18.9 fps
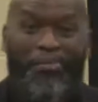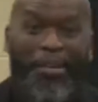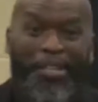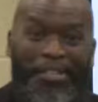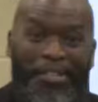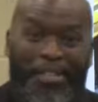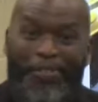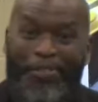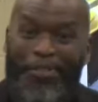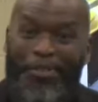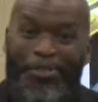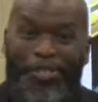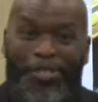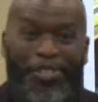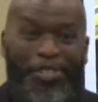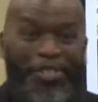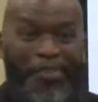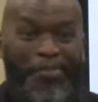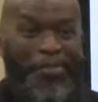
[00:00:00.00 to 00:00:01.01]
the money, even though
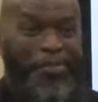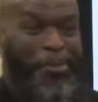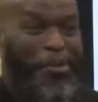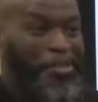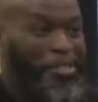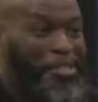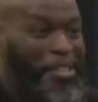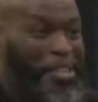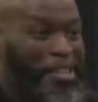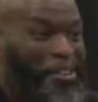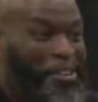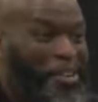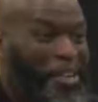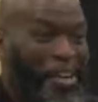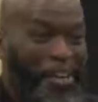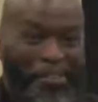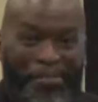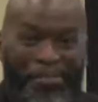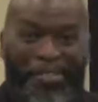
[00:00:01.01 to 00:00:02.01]
she never worked a day in her
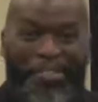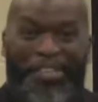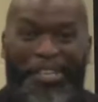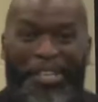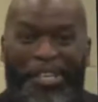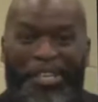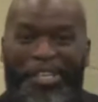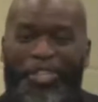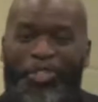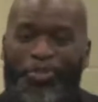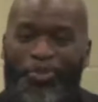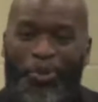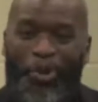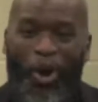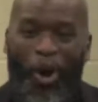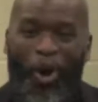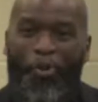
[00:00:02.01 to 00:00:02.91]
life, and she would